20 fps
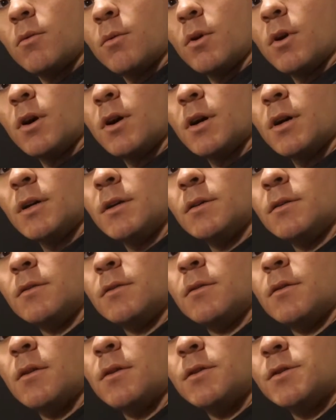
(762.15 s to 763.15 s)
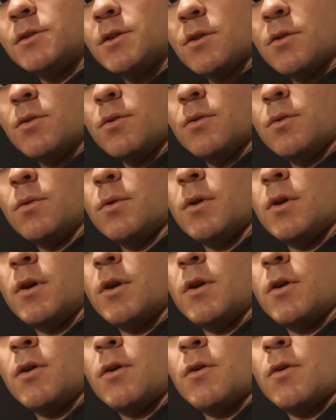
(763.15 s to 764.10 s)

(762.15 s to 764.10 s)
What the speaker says: 1, 2,